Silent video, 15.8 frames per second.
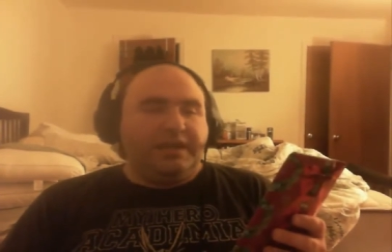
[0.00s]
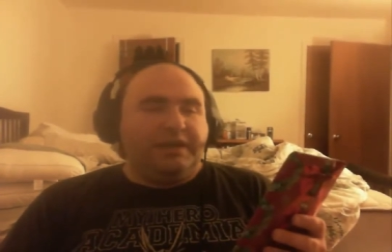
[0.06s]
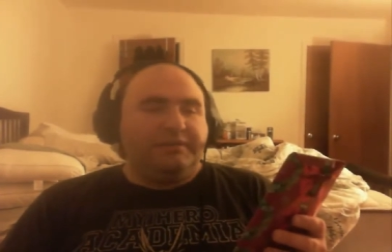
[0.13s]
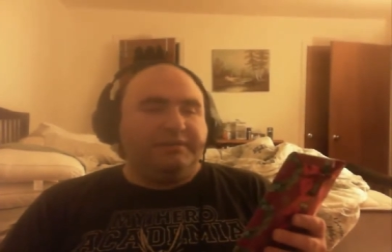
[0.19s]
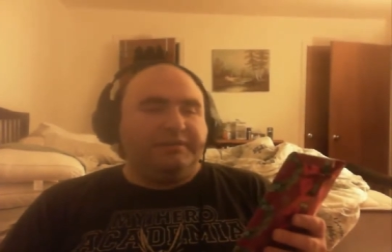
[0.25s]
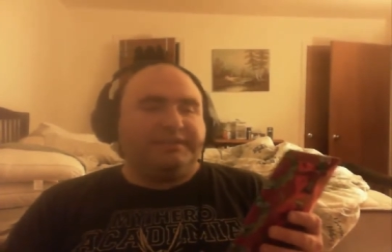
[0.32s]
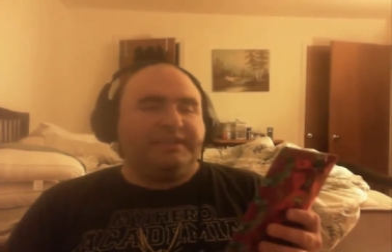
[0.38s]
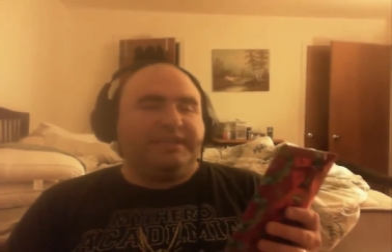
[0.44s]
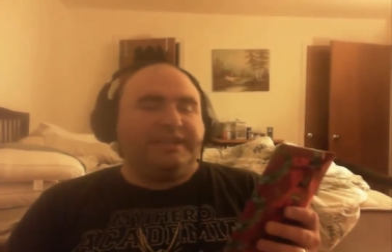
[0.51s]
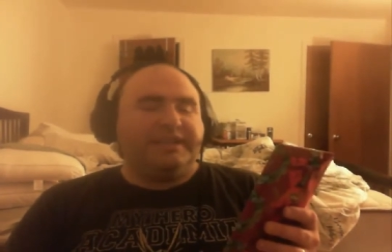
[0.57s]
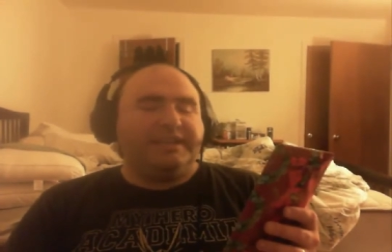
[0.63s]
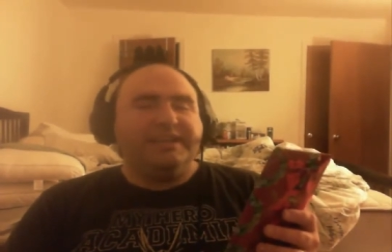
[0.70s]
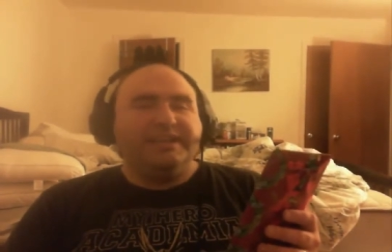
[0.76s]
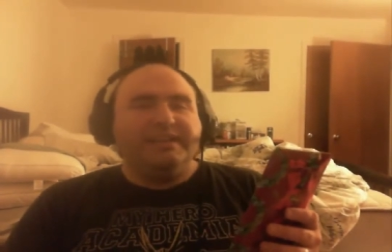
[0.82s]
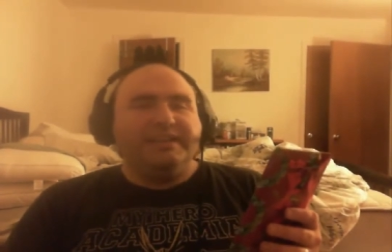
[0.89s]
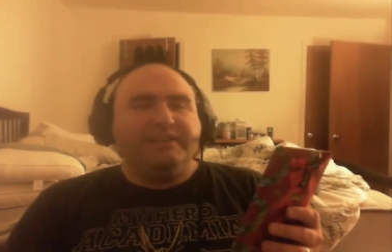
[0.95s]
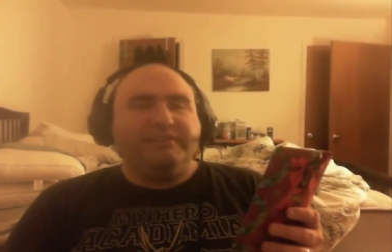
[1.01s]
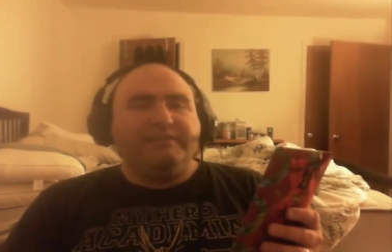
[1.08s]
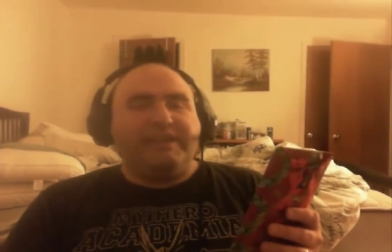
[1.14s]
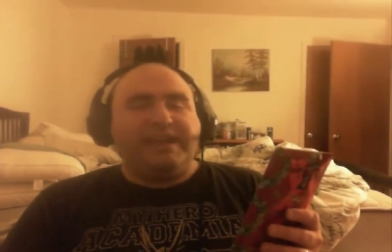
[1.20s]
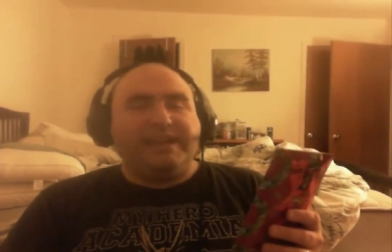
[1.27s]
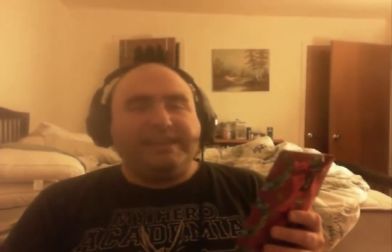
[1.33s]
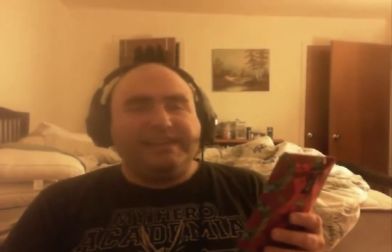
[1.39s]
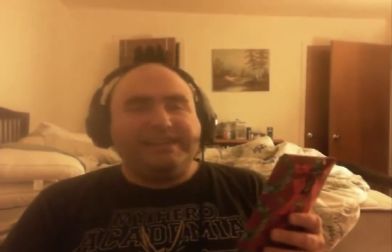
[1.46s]
I was like,
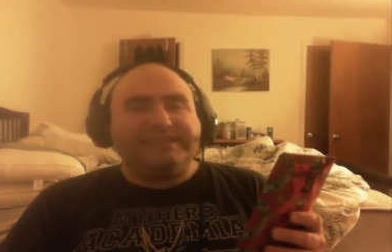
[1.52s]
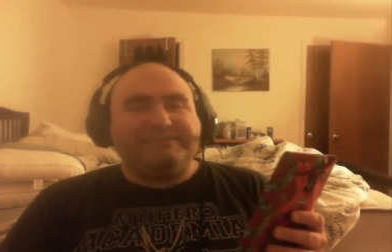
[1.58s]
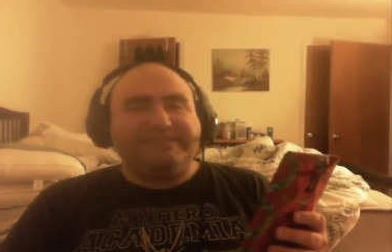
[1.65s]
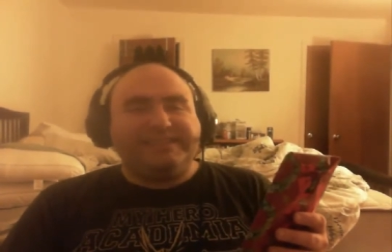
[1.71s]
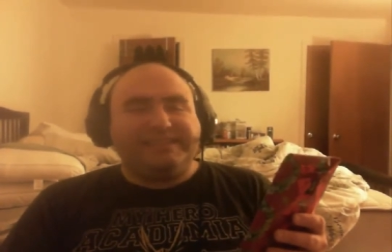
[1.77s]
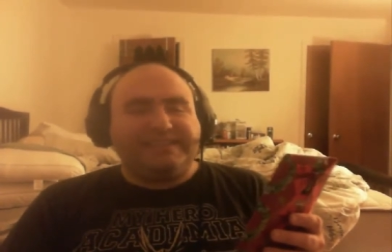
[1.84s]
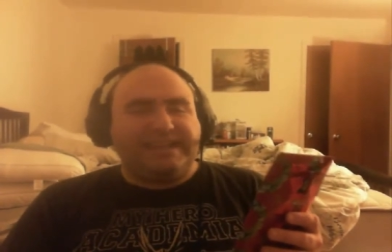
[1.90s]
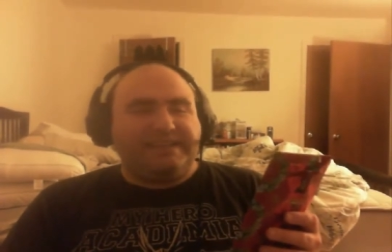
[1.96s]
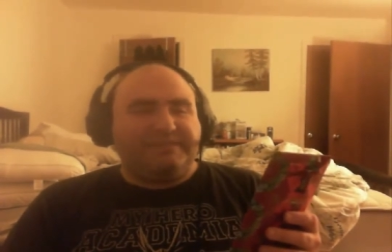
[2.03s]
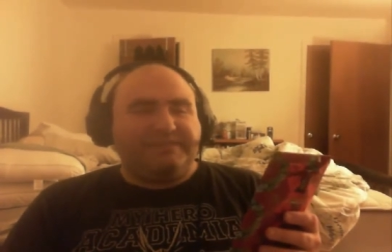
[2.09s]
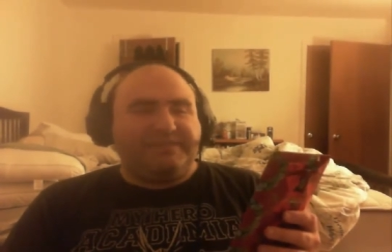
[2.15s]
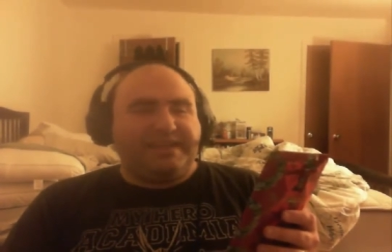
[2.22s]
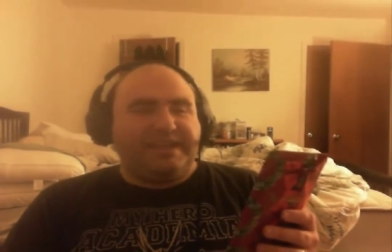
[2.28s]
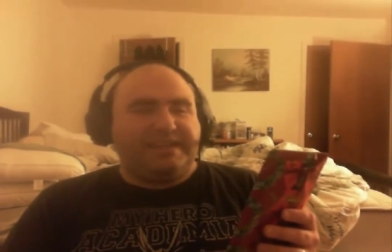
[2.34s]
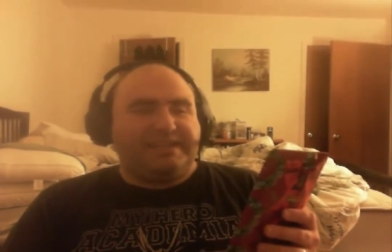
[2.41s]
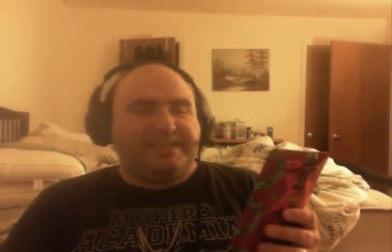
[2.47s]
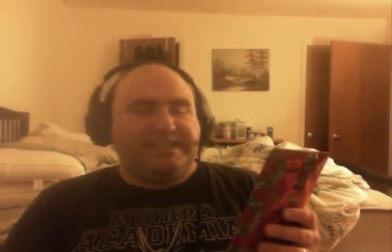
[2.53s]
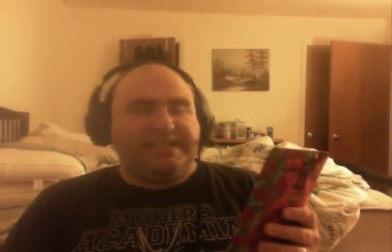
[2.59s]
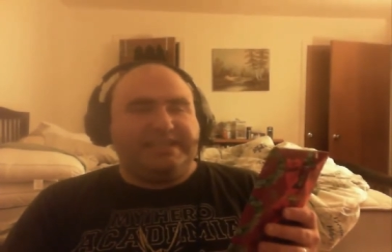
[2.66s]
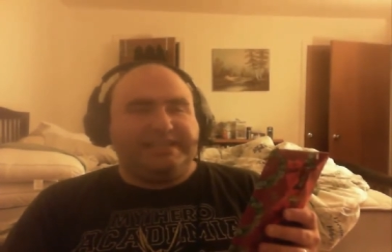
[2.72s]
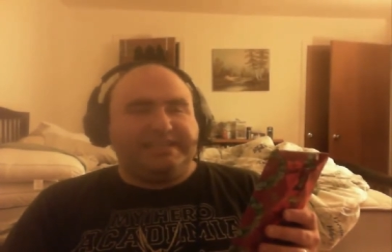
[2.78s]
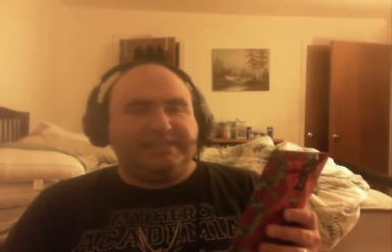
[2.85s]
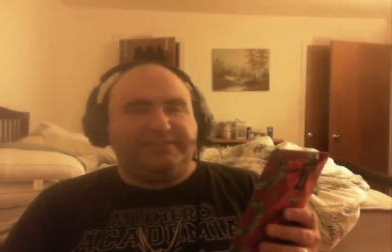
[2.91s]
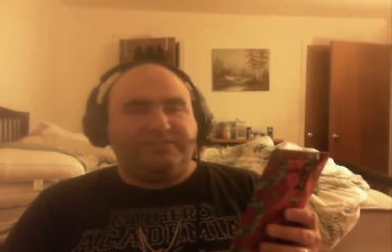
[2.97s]
well, at least we saved, like,
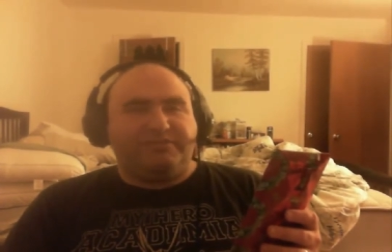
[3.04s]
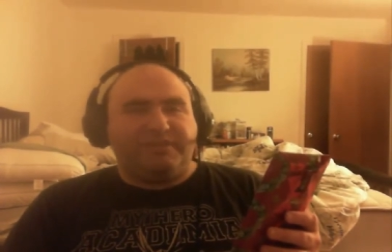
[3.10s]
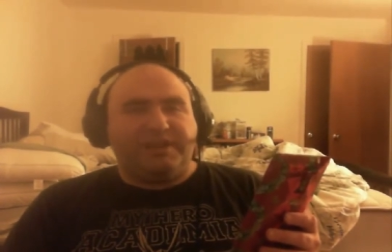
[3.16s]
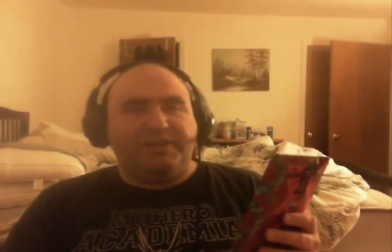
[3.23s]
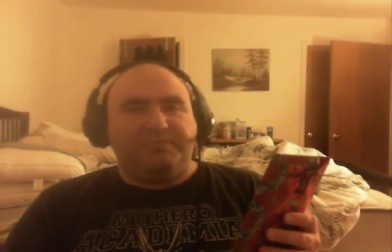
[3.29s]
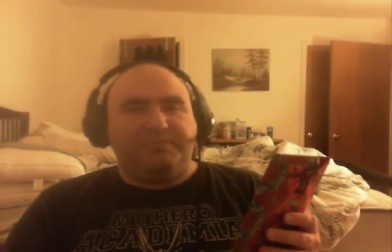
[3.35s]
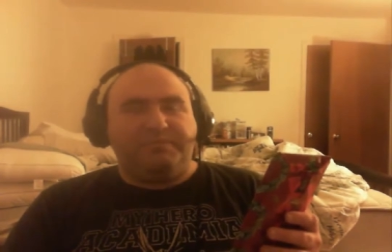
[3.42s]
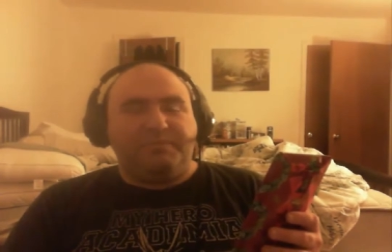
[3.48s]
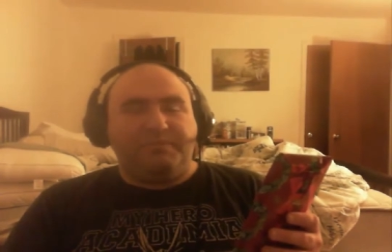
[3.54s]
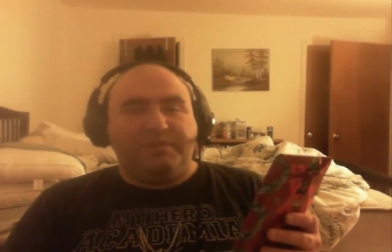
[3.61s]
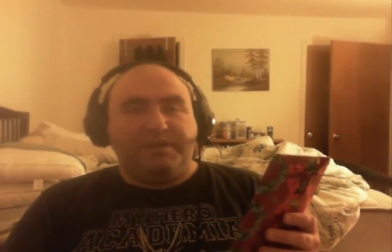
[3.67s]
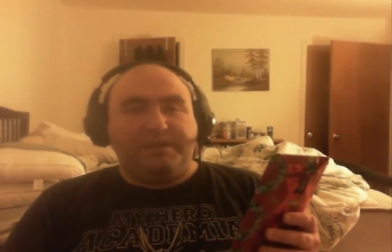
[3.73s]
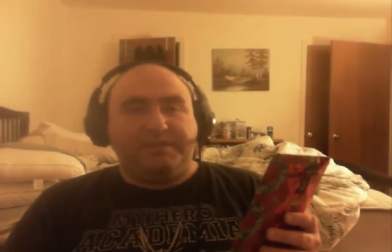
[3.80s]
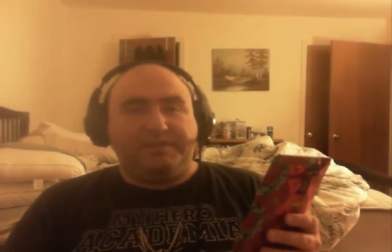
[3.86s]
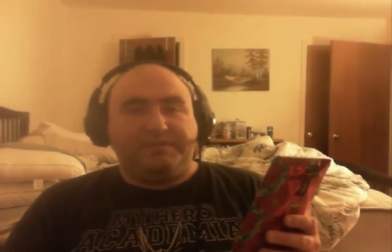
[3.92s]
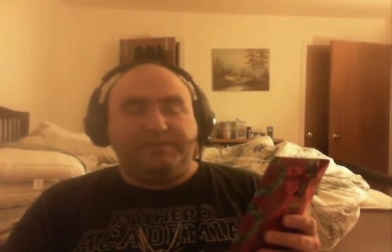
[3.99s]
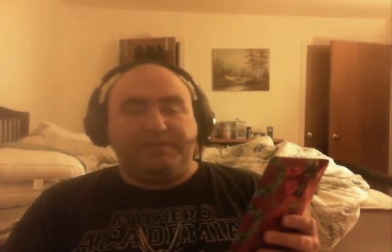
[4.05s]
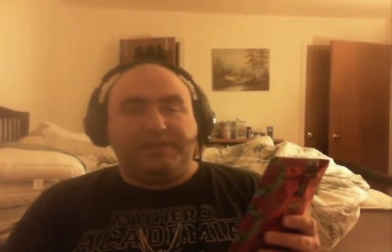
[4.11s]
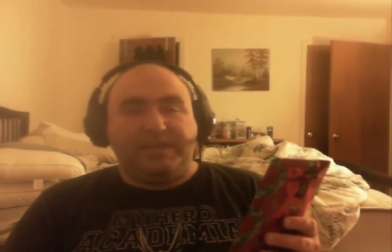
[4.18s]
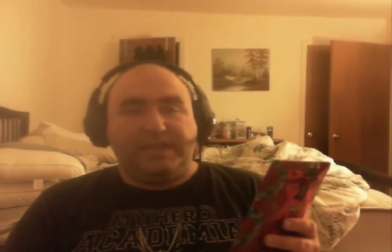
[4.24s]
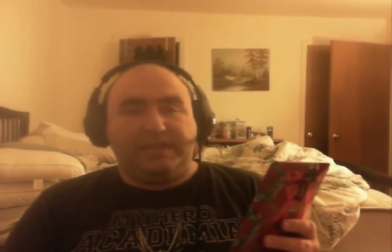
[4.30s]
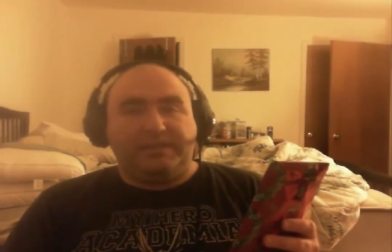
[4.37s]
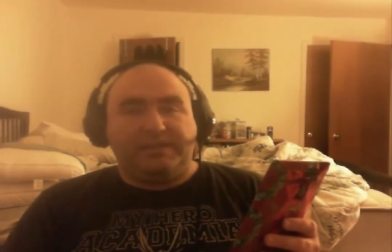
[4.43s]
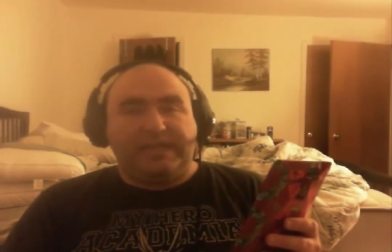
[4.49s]
these incredible ones for,
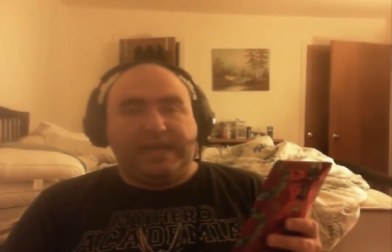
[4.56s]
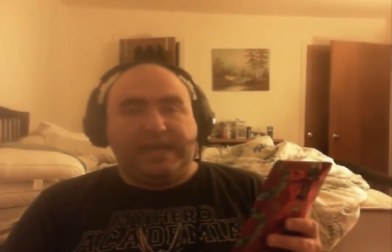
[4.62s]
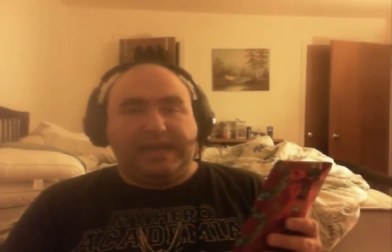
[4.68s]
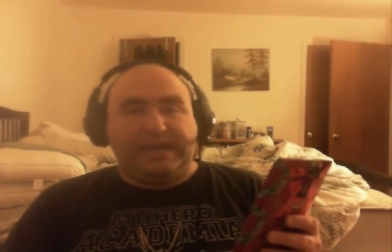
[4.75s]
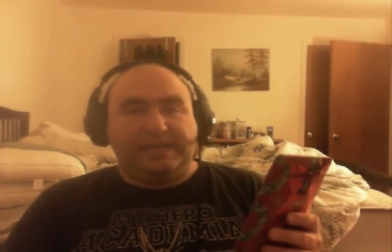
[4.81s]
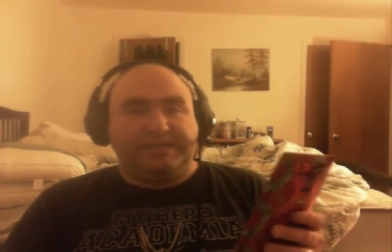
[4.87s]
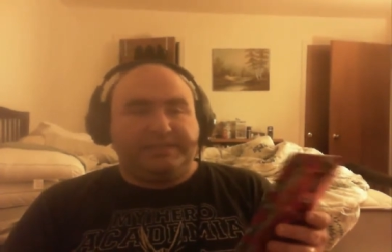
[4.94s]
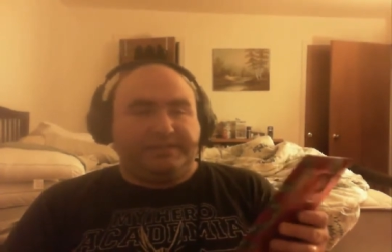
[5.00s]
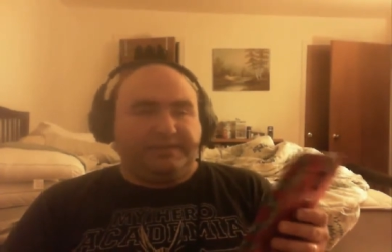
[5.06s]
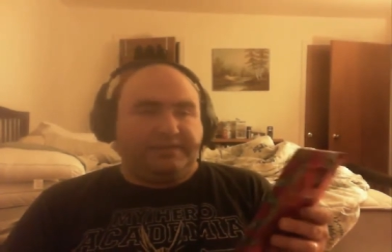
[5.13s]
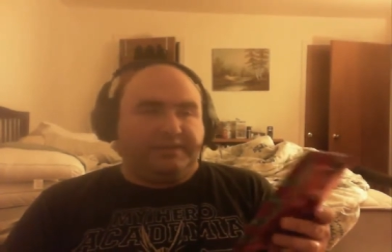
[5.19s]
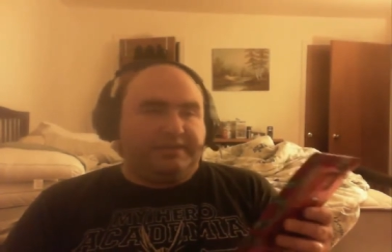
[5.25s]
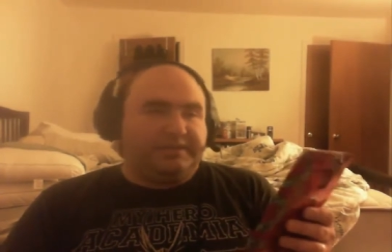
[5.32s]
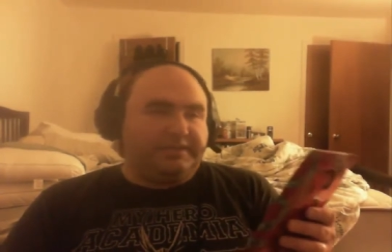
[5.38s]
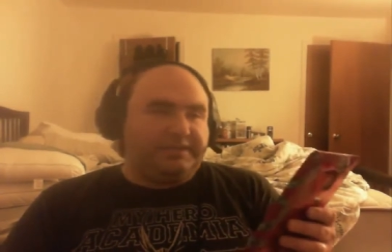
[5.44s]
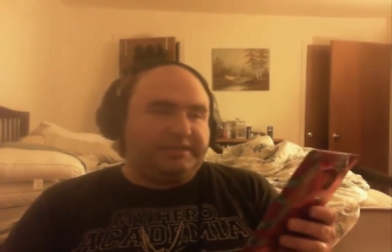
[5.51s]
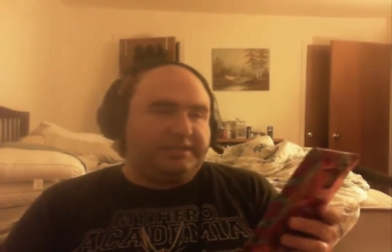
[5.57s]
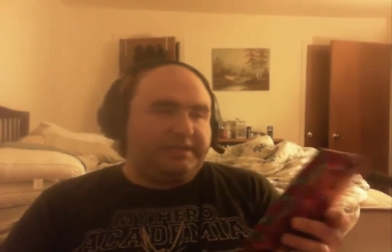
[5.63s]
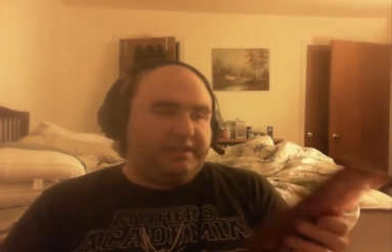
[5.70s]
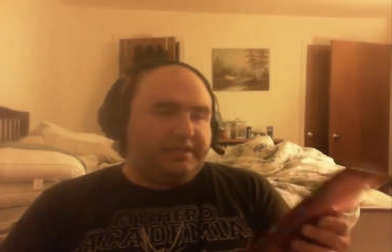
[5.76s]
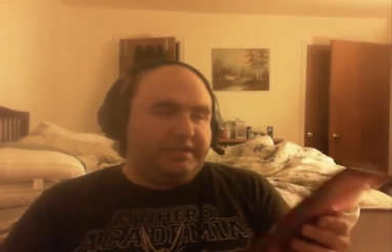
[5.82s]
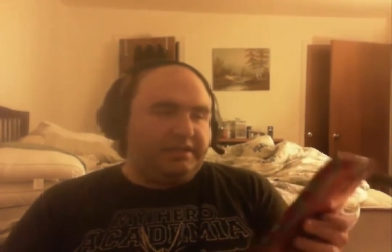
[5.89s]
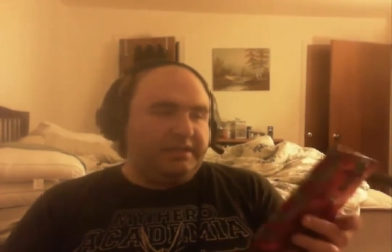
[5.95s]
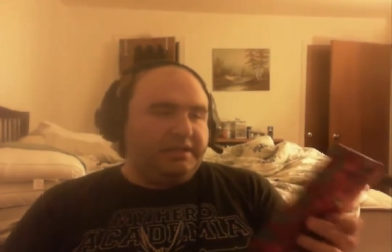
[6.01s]
like, last, so let's just
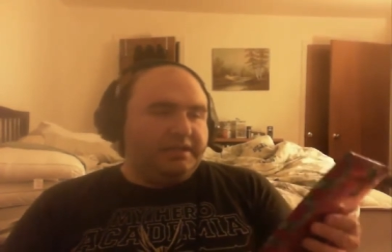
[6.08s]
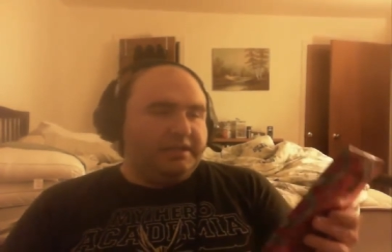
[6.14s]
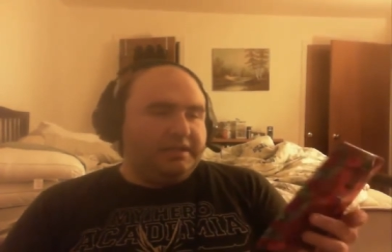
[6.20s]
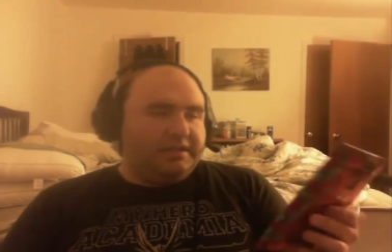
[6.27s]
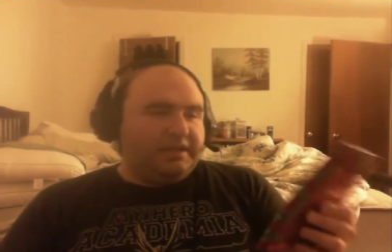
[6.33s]
see.